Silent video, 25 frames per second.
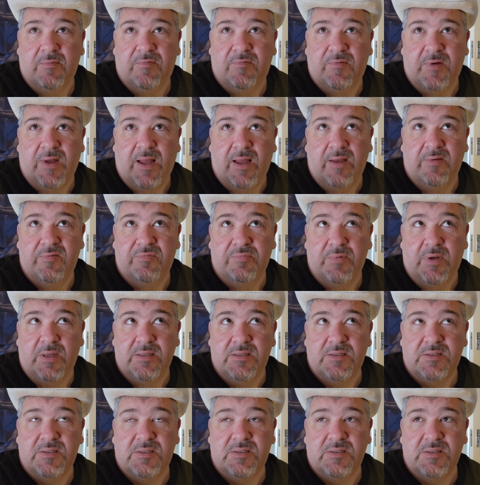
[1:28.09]
5
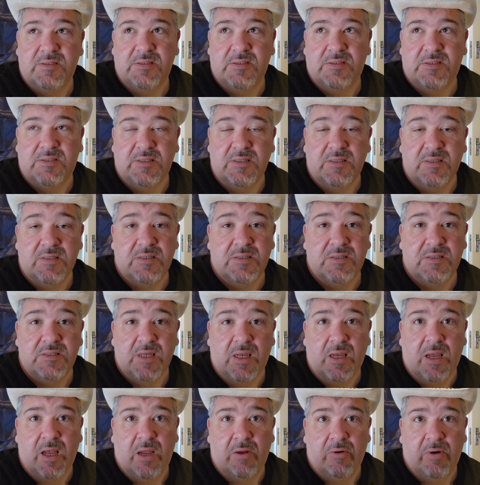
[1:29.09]
months since
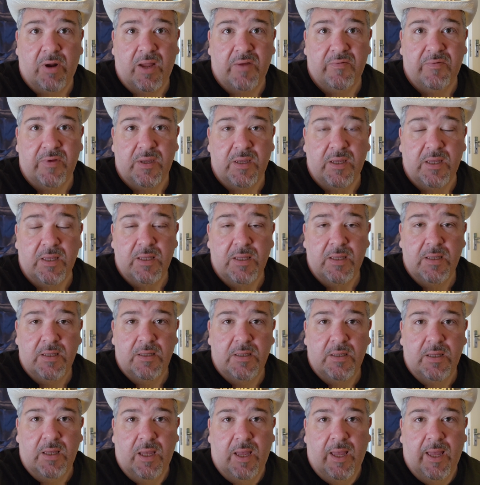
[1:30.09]
arriving,
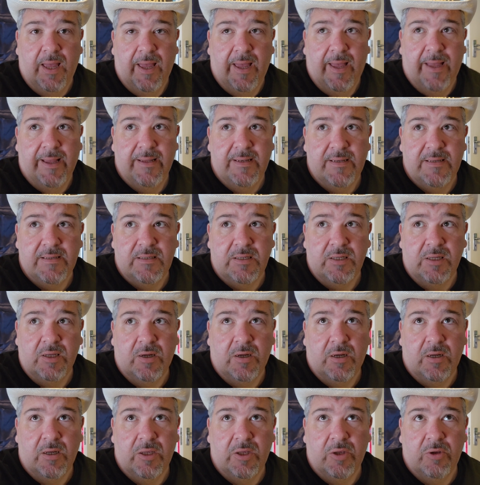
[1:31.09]
and
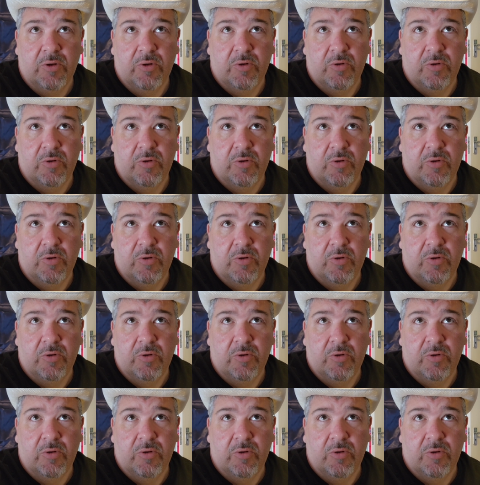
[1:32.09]
yeah,